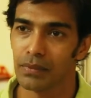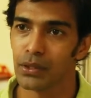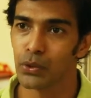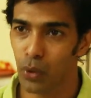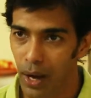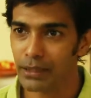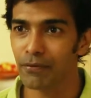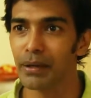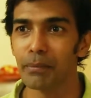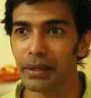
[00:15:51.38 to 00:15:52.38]
You are the
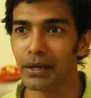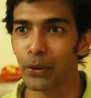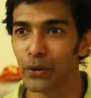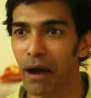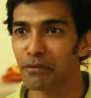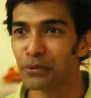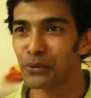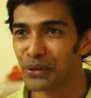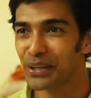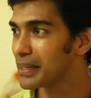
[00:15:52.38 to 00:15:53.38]
filmmaker. You don't have
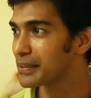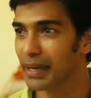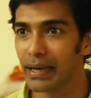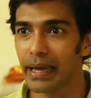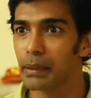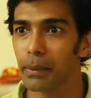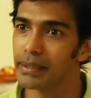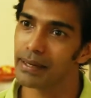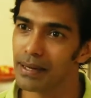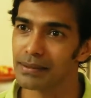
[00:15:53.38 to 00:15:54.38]
to tell
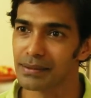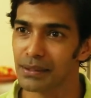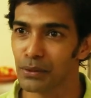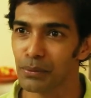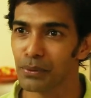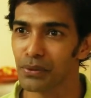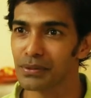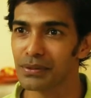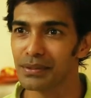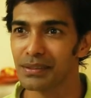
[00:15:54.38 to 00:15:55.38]
anybody else,
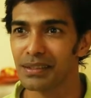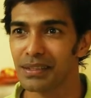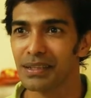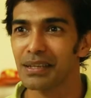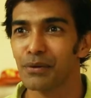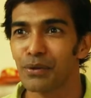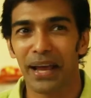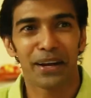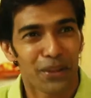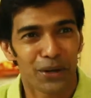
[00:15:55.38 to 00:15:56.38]
because
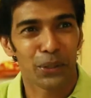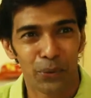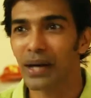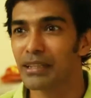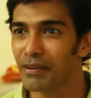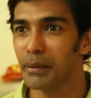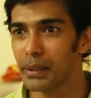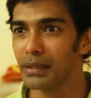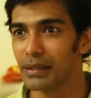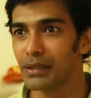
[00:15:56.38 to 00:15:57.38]
like it or not, you are the
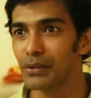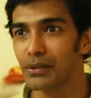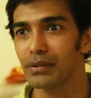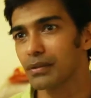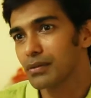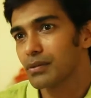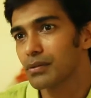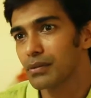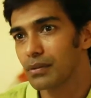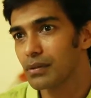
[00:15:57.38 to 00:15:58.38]
filmmaker.
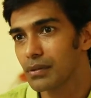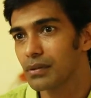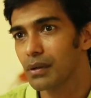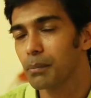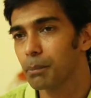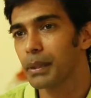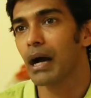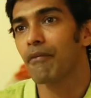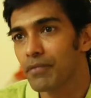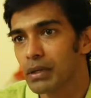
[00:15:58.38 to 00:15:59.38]
So be
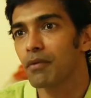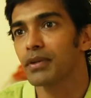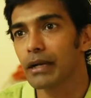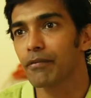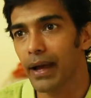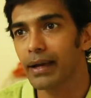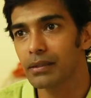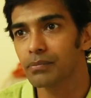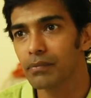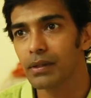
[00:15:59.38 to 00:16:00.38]
comfortable with that fact
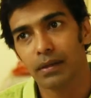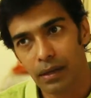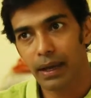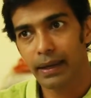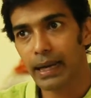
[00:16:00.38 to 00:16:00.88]
and